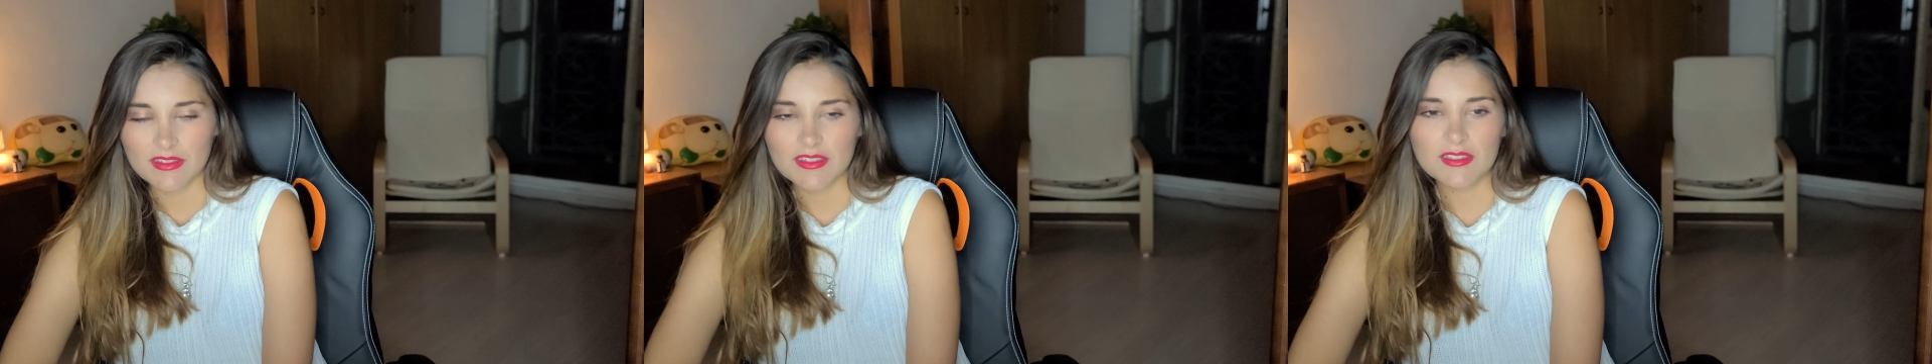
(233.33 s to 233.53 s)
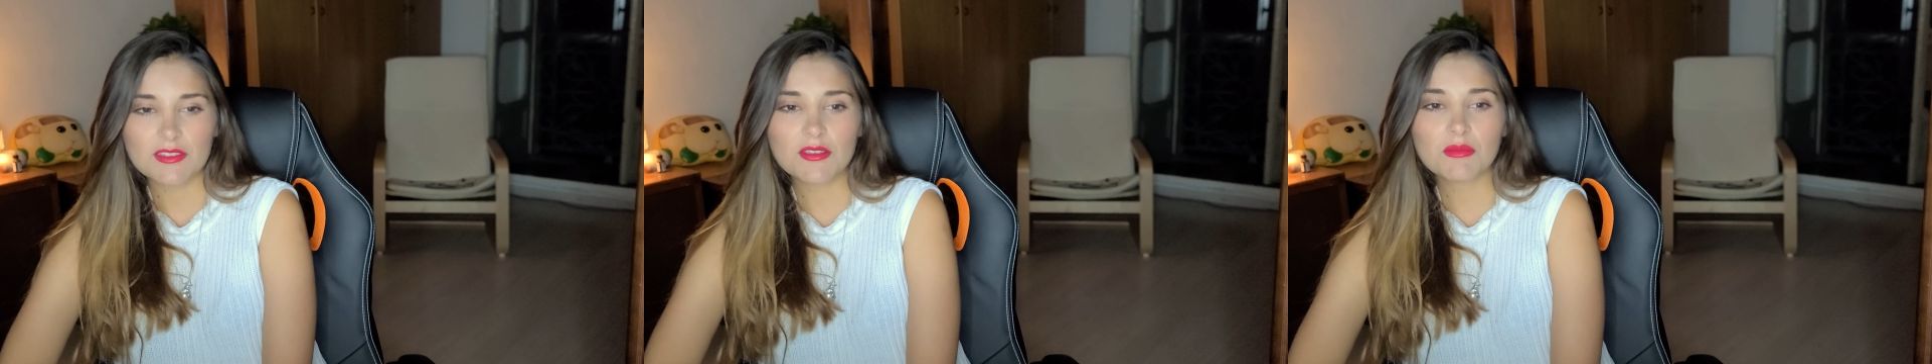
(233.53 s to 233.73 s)

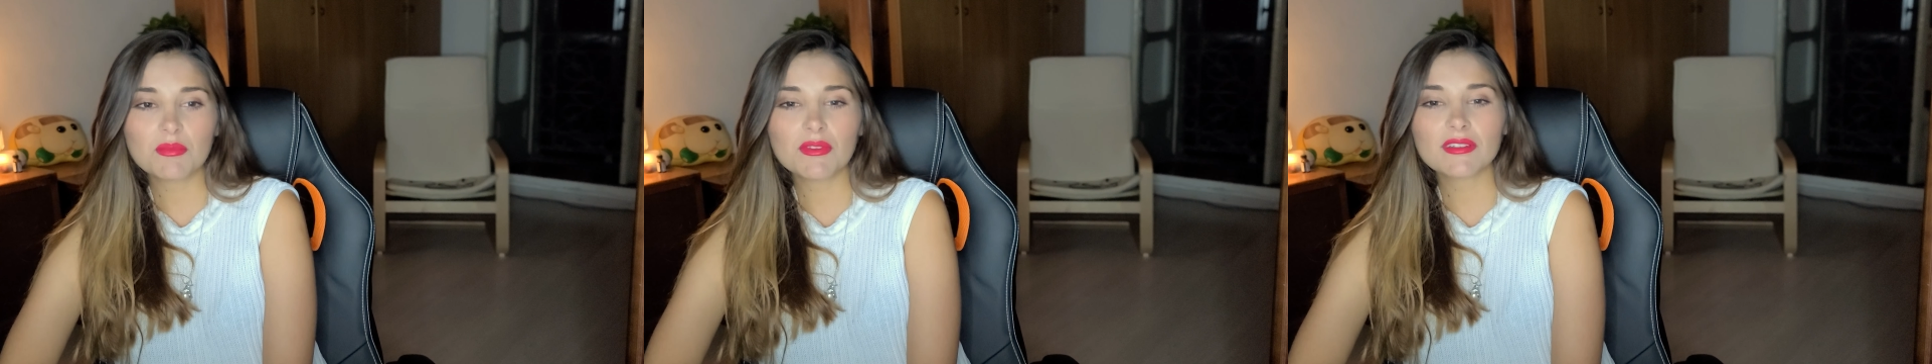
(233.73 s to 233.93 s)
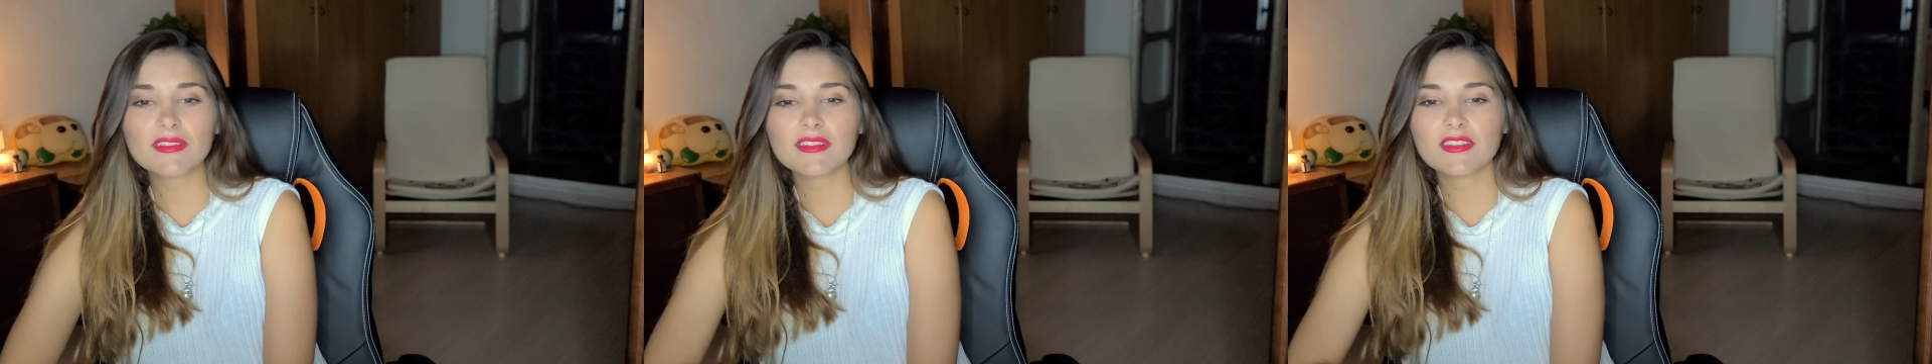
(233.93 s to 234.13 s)
She's
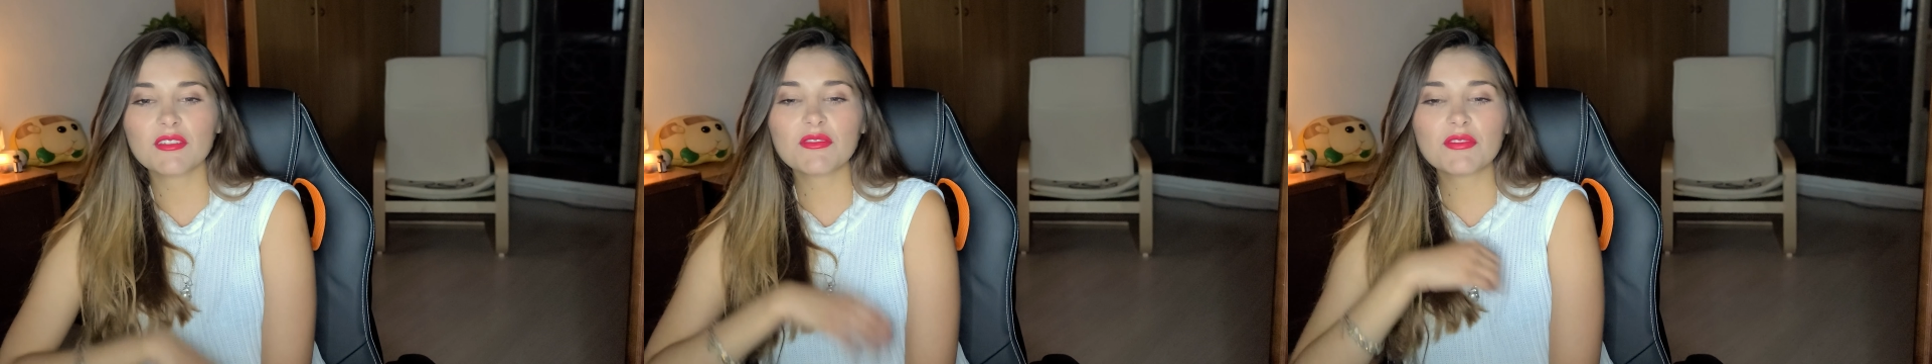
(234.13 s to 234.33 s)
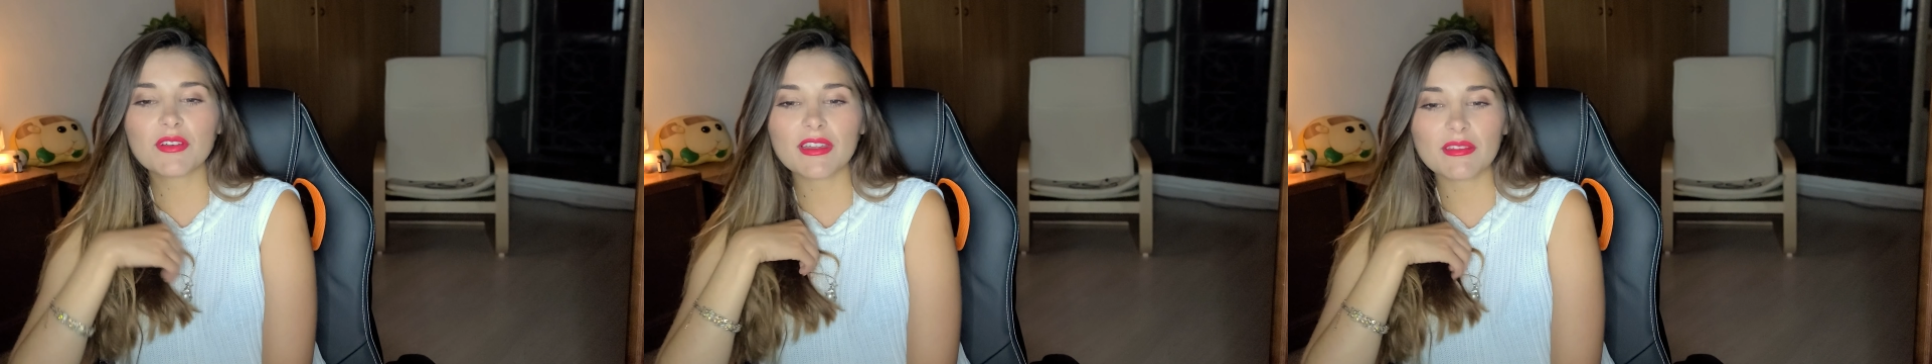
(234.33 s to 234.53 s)
completely
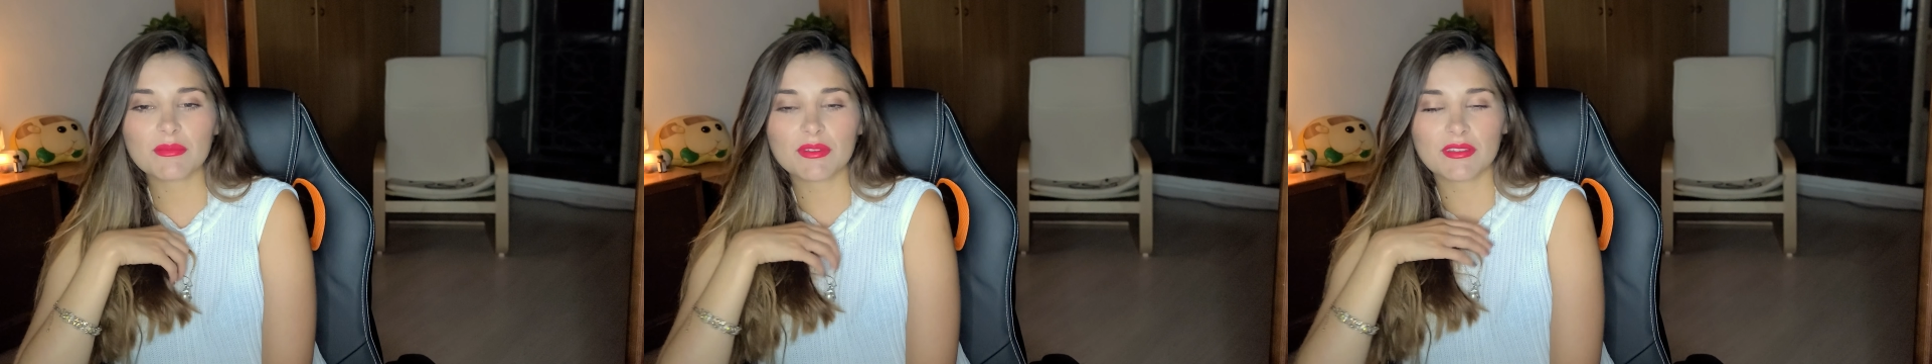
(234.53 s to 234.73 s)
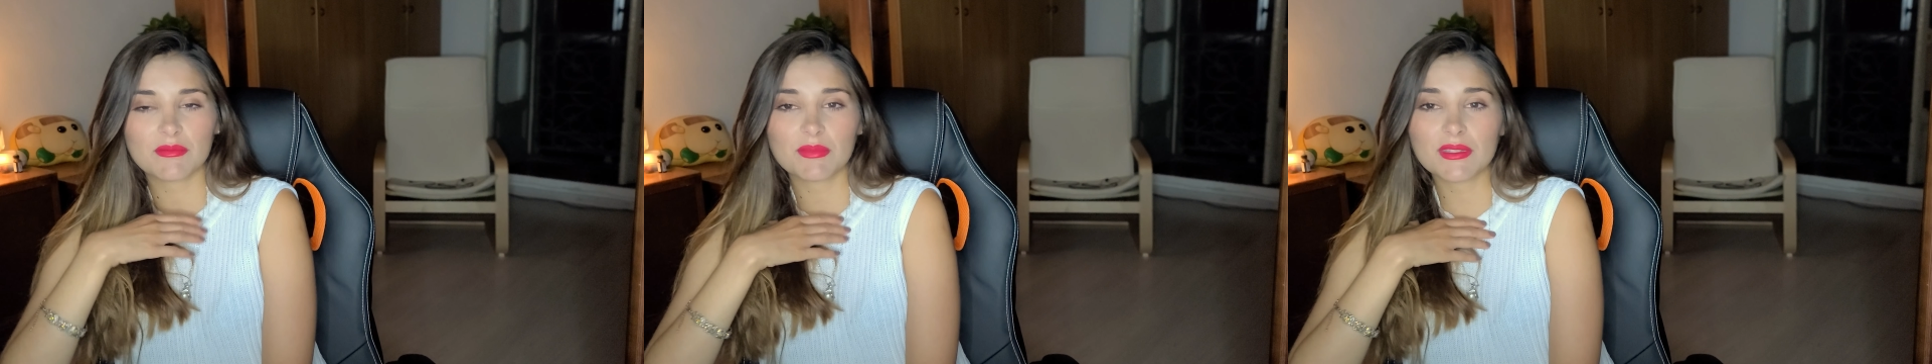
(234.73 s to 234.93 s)

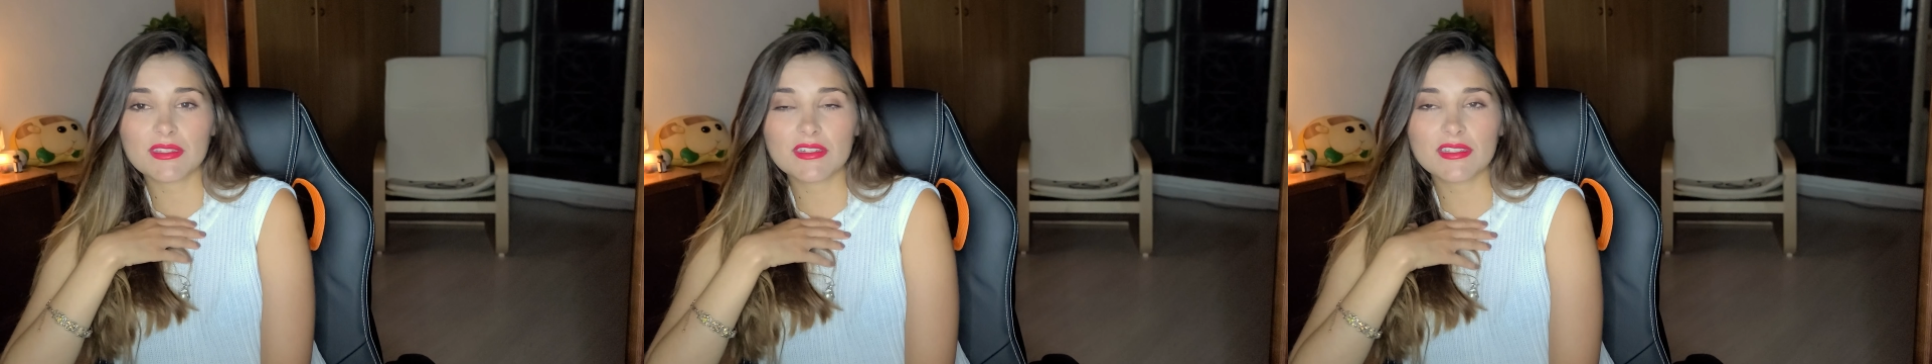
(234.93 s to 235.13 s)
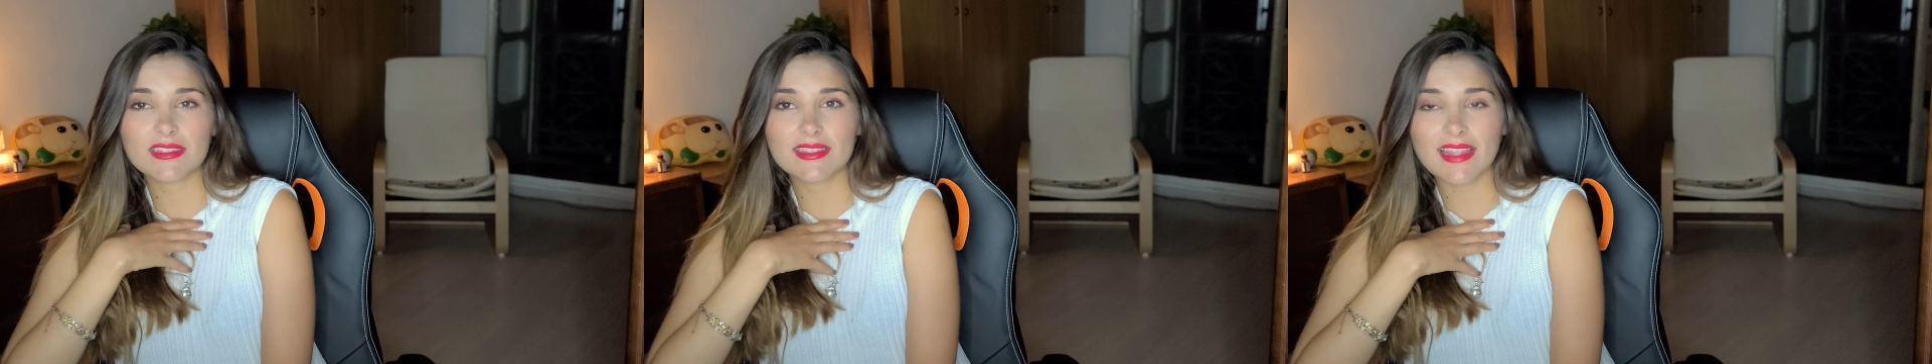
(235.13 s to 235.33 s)
different, but but
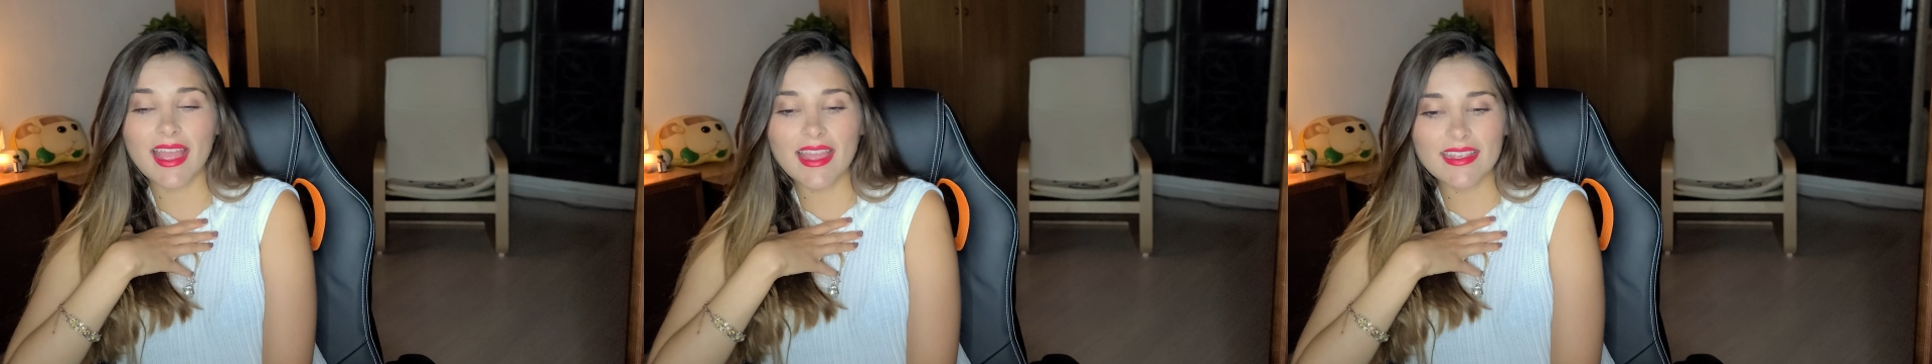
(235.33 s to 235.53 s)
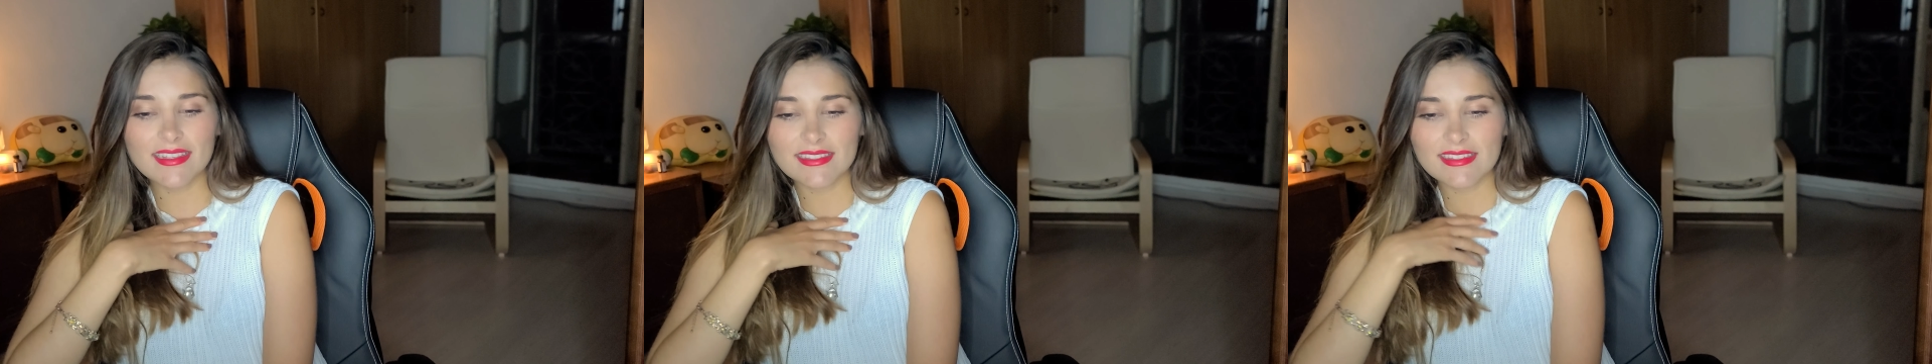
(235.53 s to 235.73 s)
she's
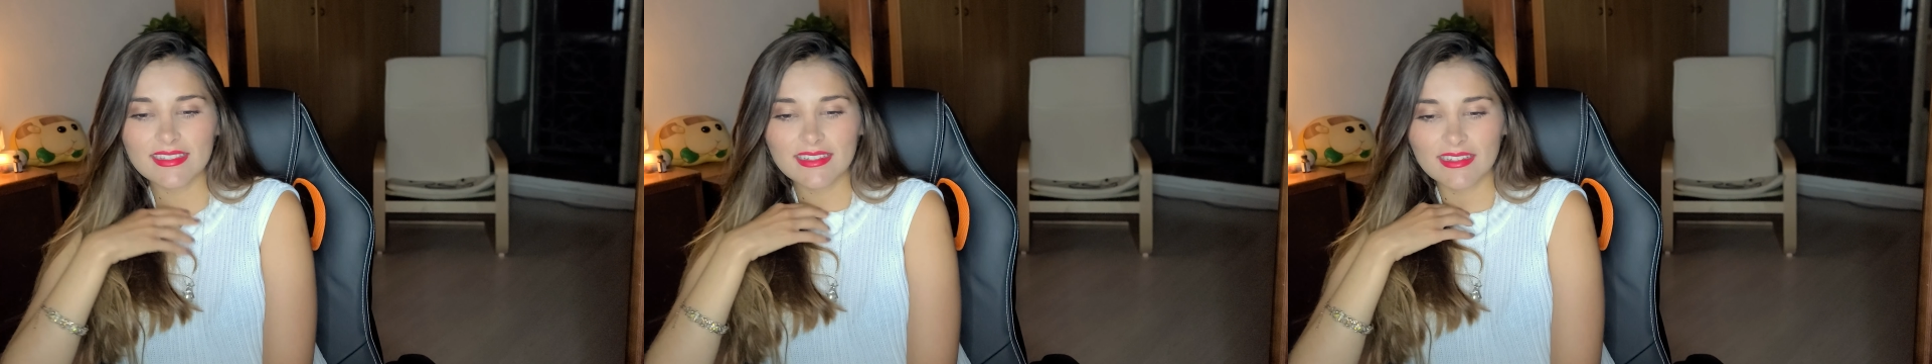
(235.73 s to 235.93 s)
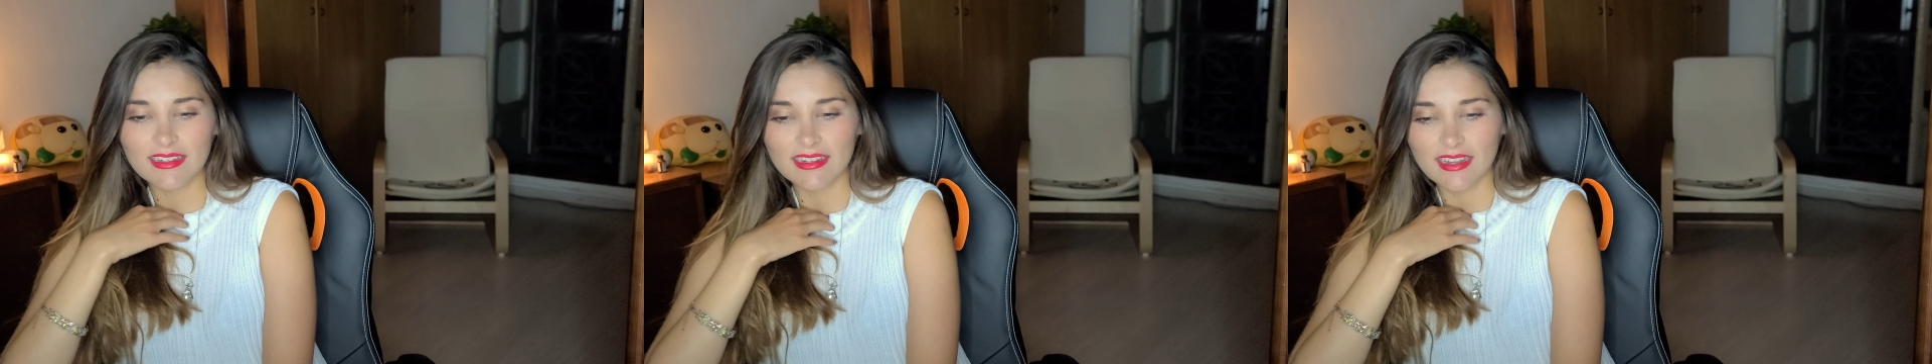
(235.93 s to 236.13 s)
nice and.